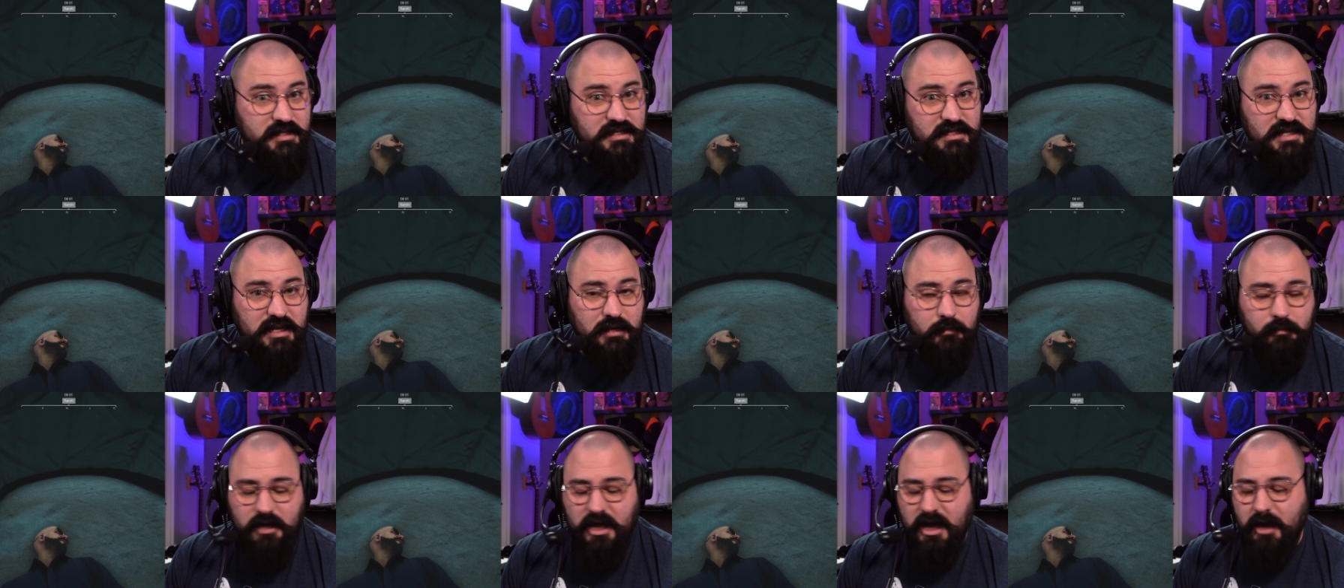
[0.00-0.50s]

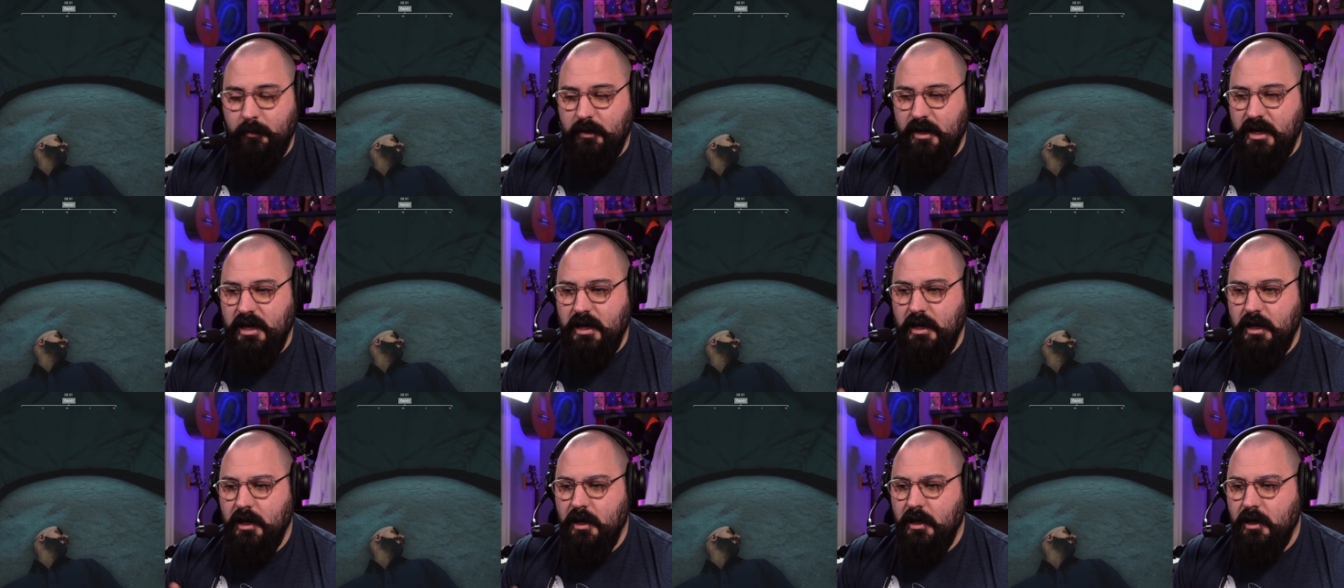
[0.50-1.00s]
stand-up
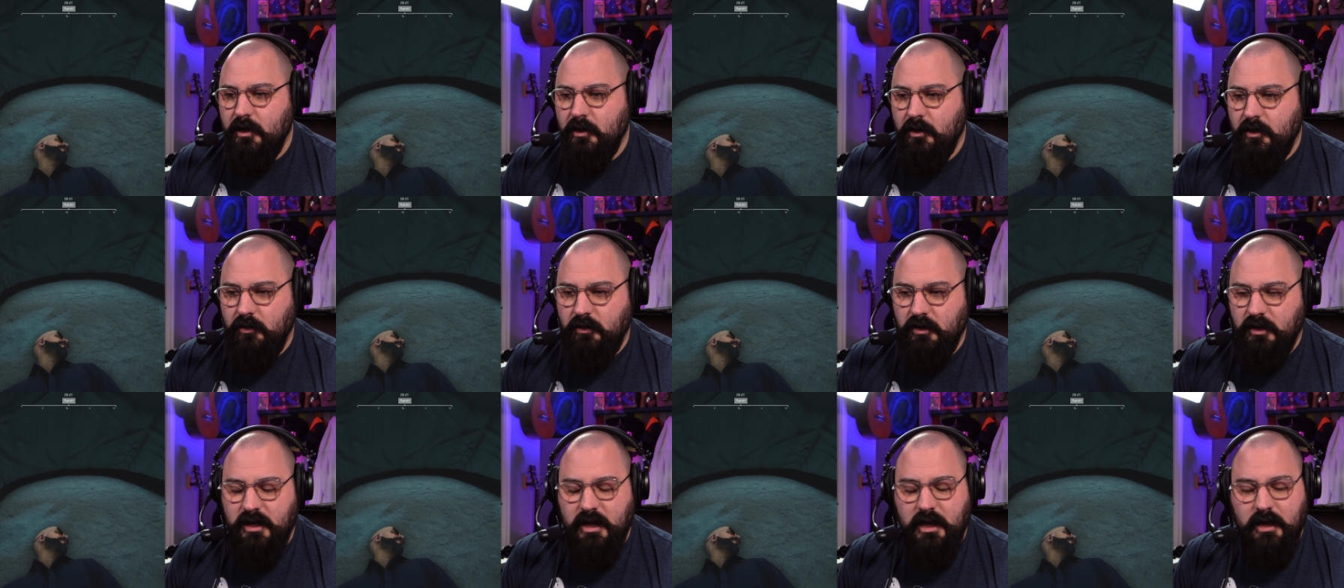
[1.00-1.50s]
comedy,
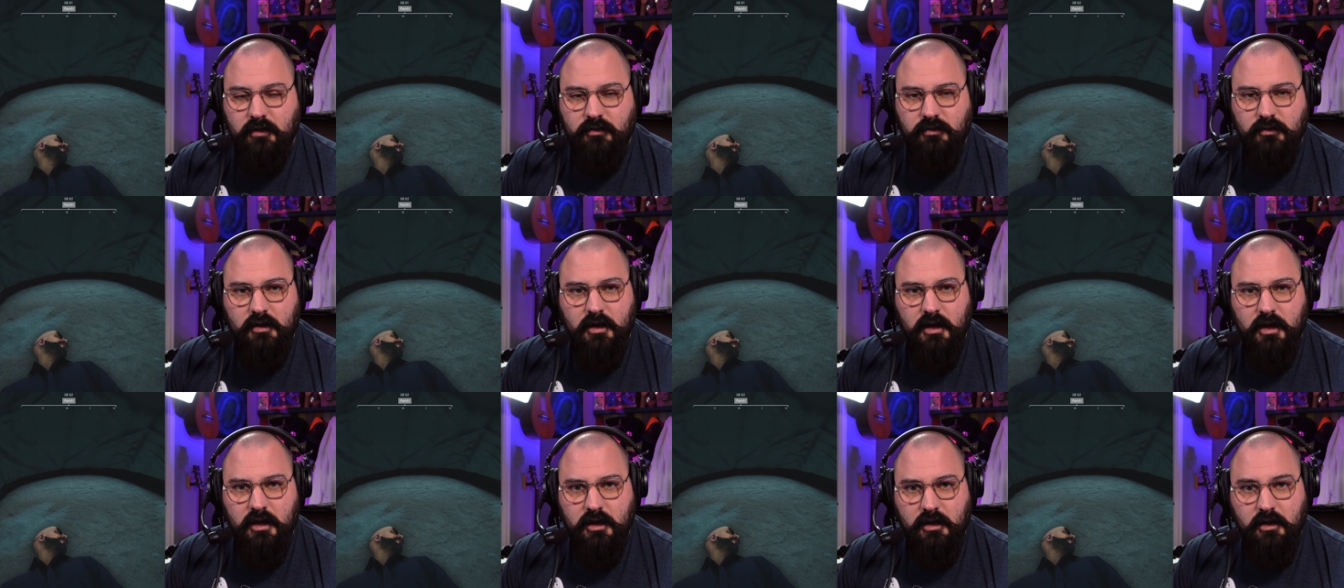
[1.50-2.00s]
go look out.
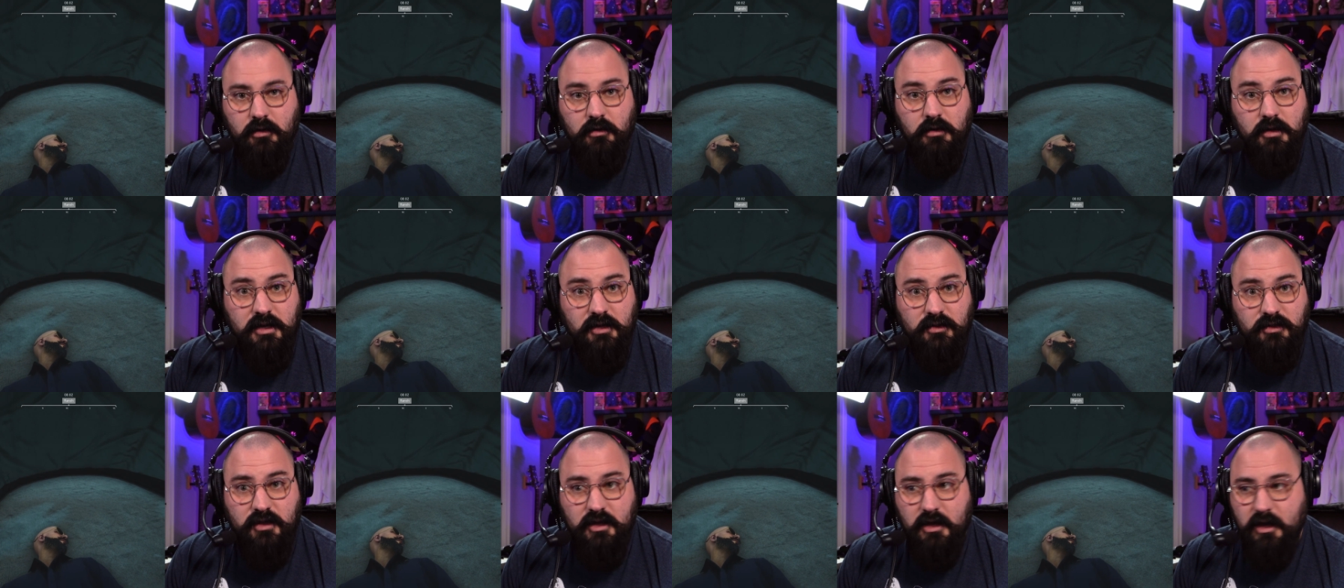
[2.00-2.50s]
Go
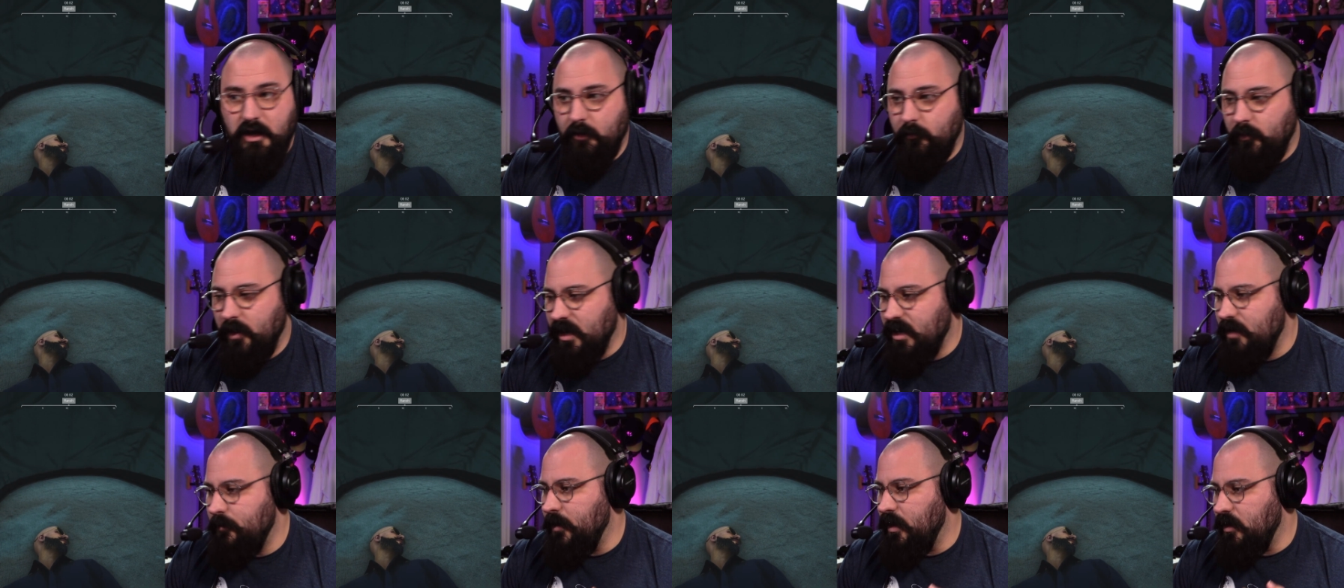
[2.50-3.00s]
look at the
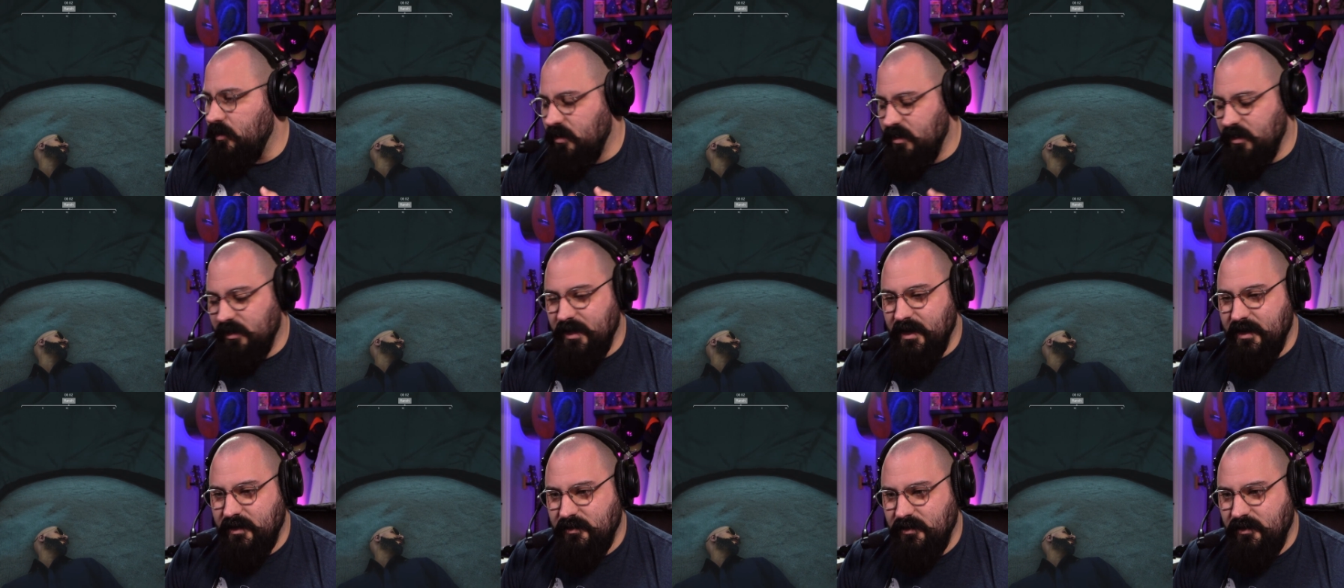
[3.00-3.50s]
Rocky Mountain
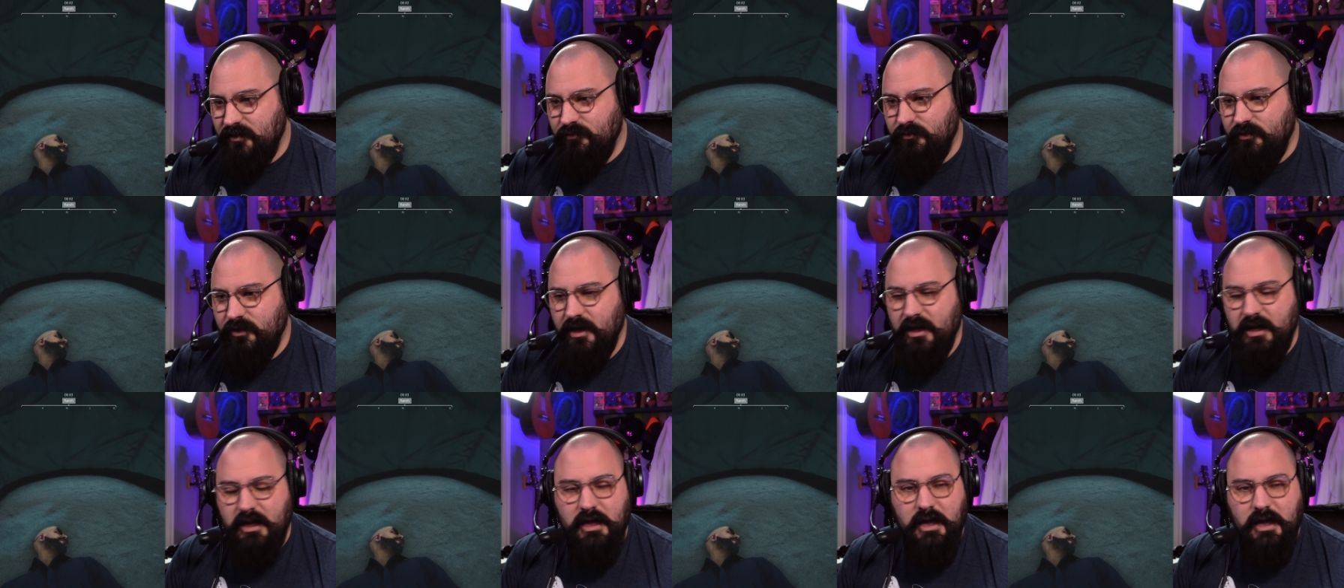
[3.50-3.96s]
Collective.